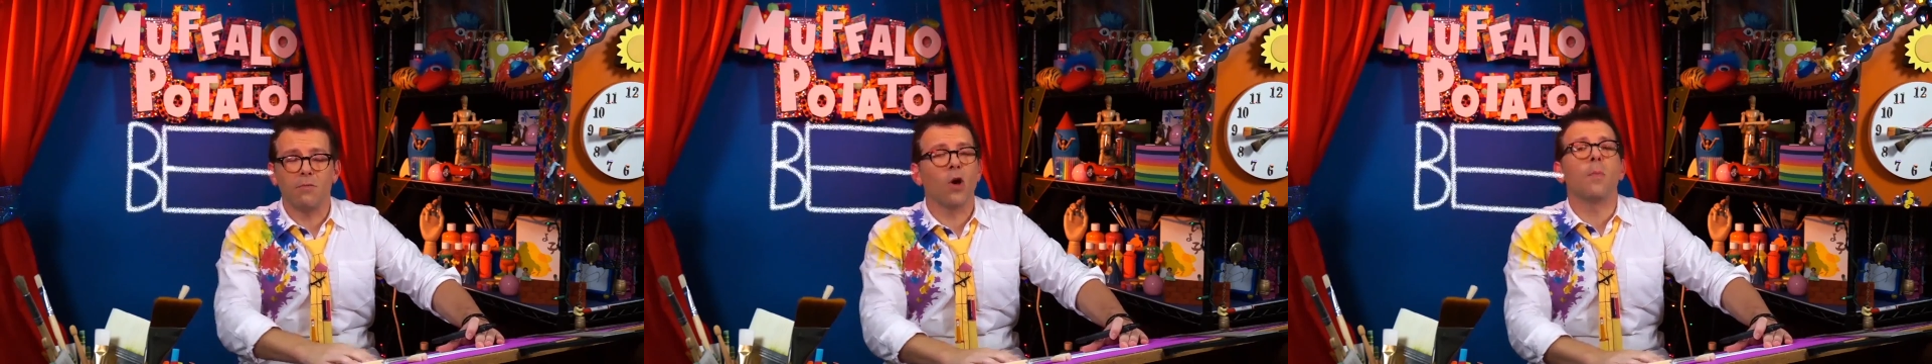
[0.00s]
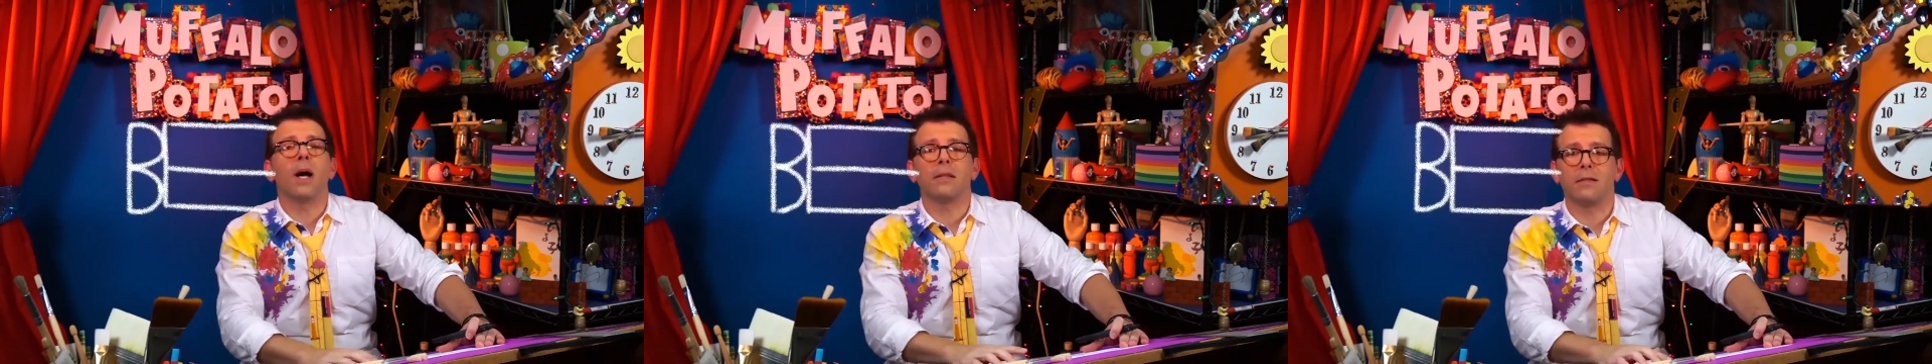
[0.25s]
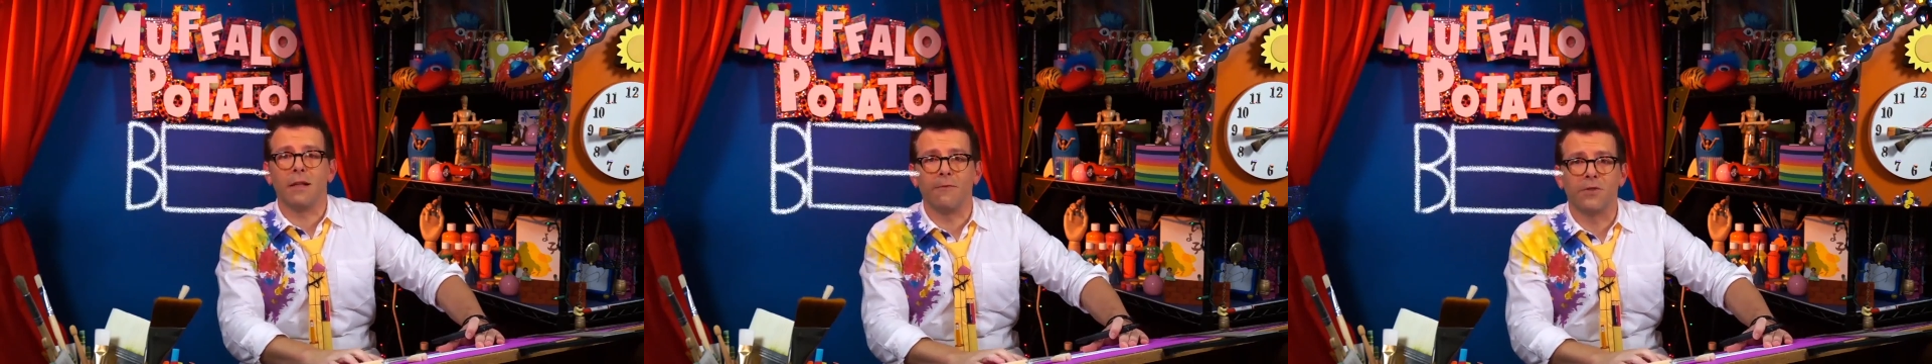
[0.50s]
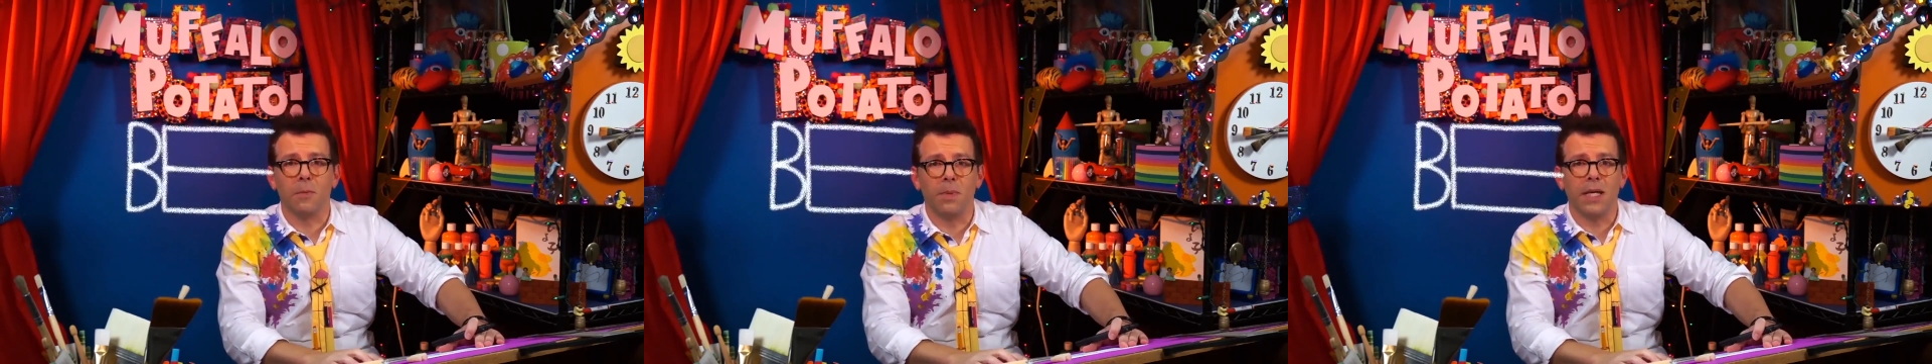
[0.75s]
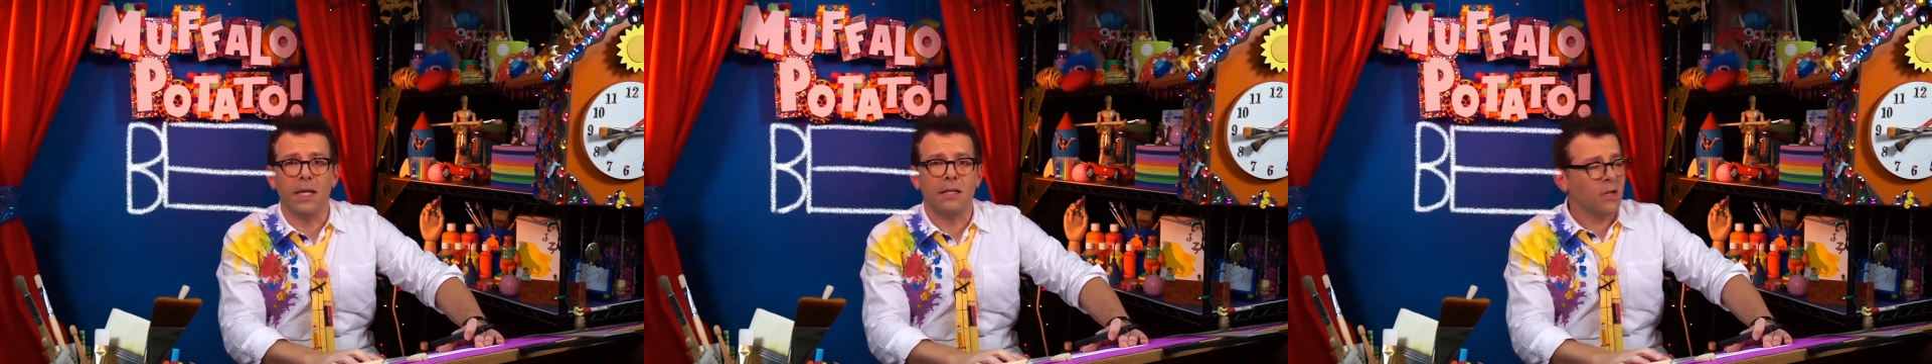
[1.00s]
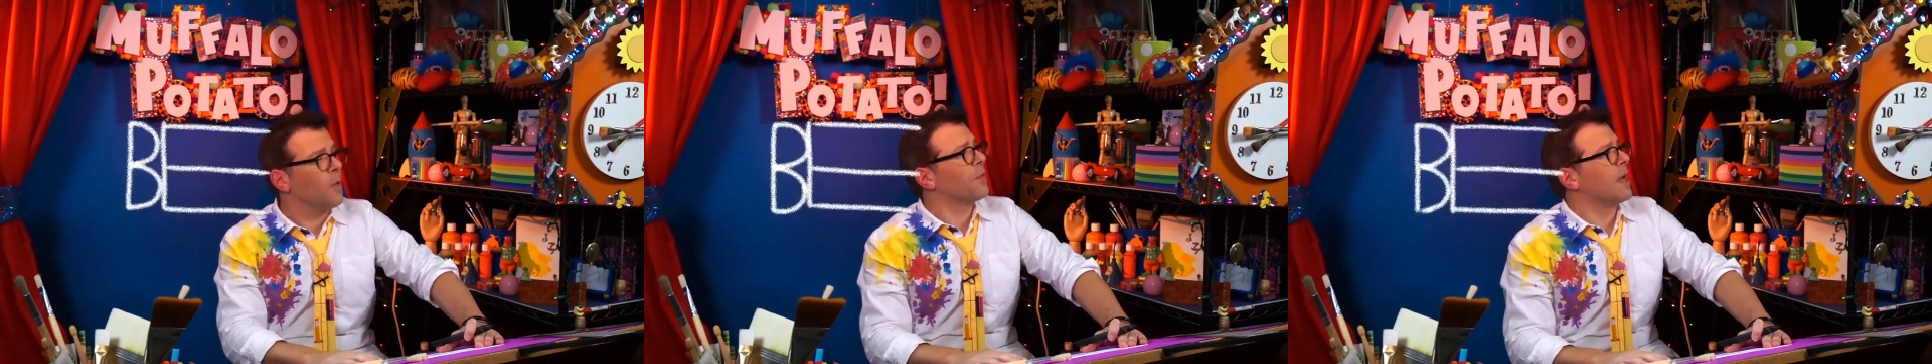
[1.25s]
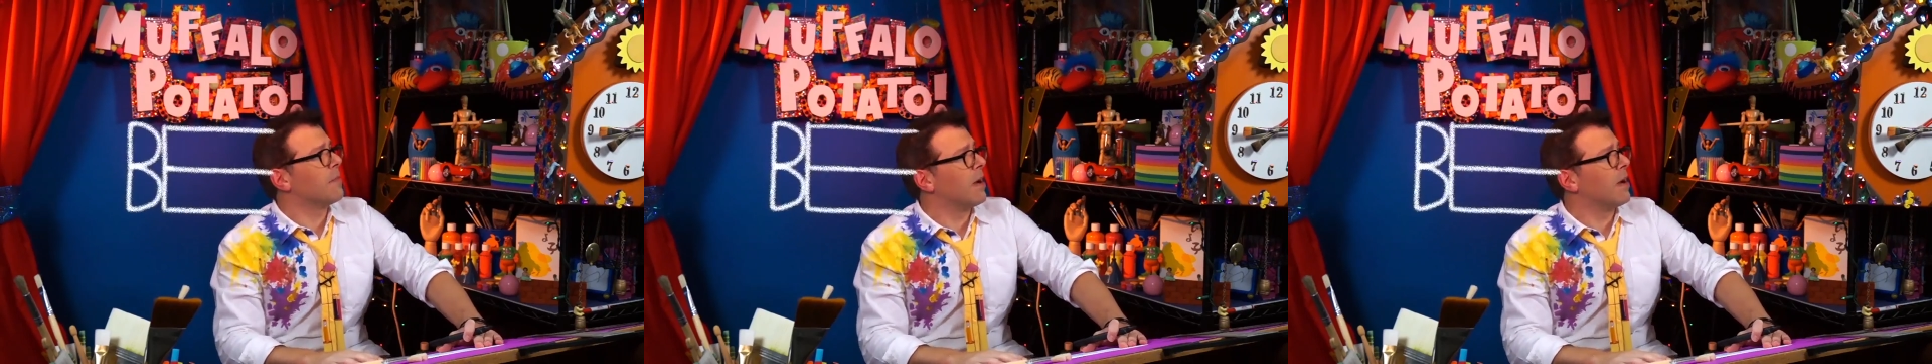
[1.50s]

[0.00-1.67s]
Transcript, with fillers: Robots love to bee, don't they,